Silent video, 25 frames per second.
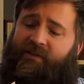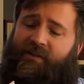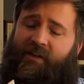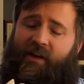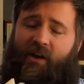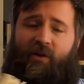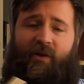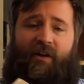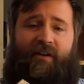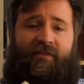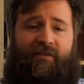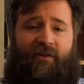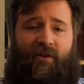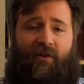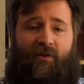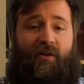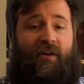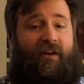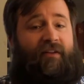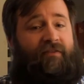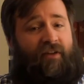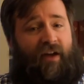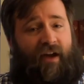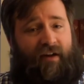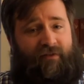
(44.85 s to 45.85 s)
So if
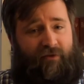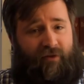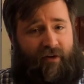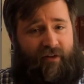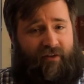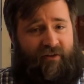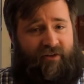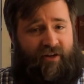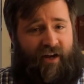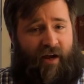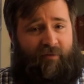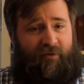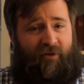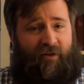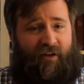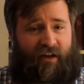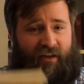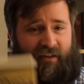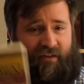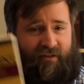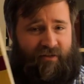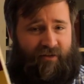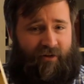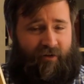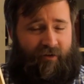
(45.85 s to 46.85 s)
you haven't read the chapter
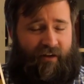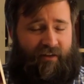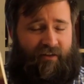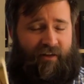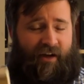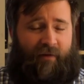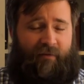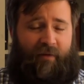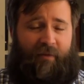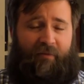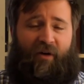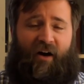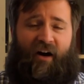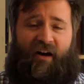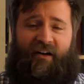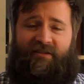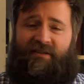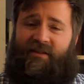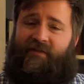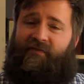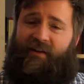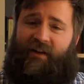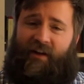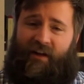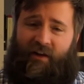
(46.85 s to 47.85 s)
yet, this is a great time to pause
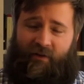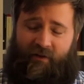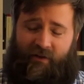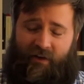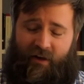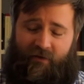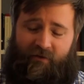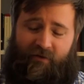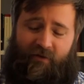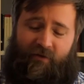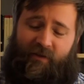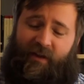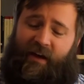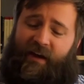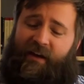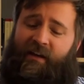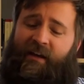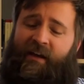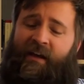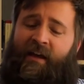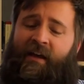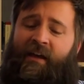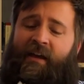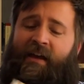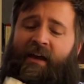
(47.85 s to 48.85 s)
the video and go do
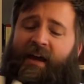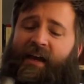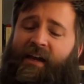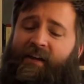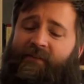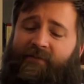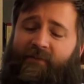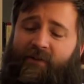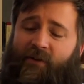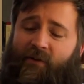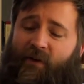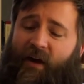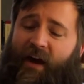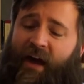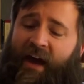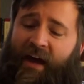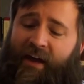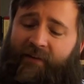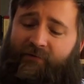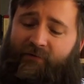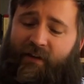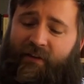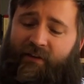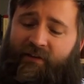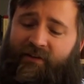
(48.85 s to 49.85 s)
that. And if you
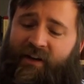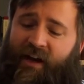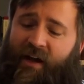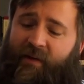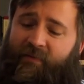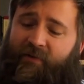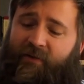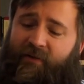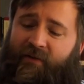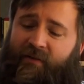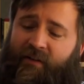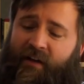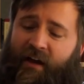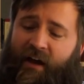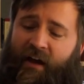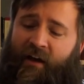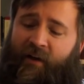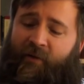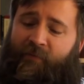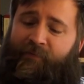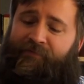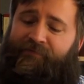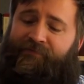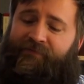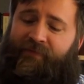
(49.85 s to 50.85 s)
have read the chapter,
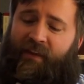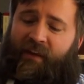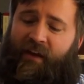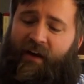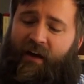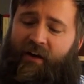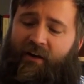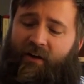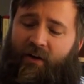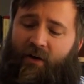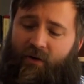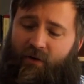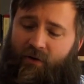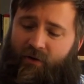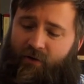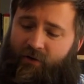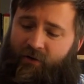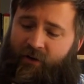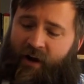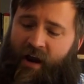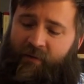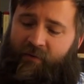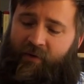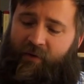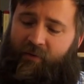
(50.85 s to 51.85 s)
go
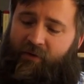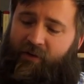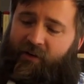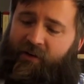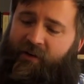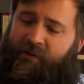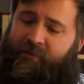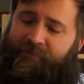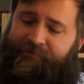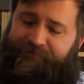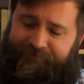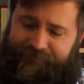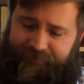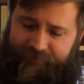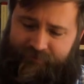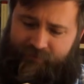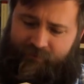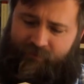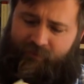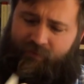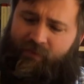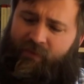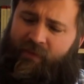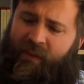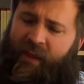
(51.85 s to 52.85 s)
grab your book
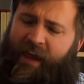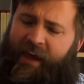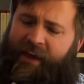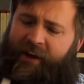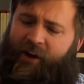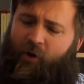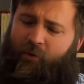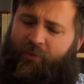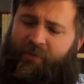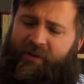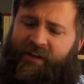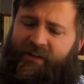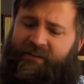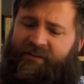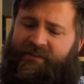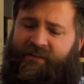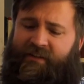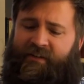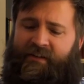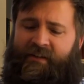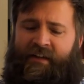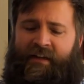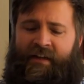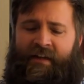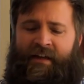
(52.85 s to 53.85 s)
and open it
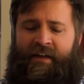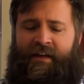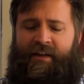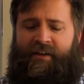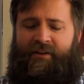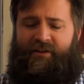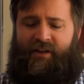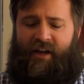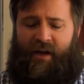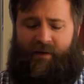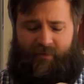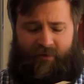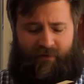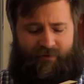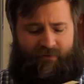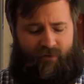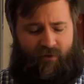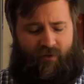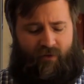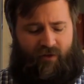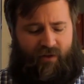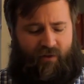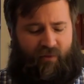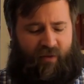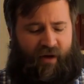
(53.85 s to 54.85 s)
to chapter
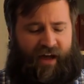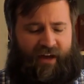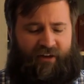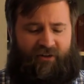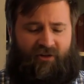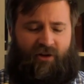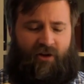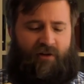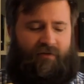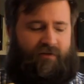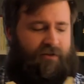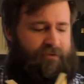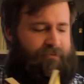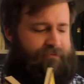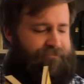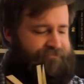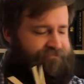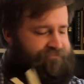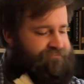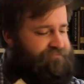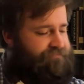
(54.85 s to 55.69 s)
4, the Passover.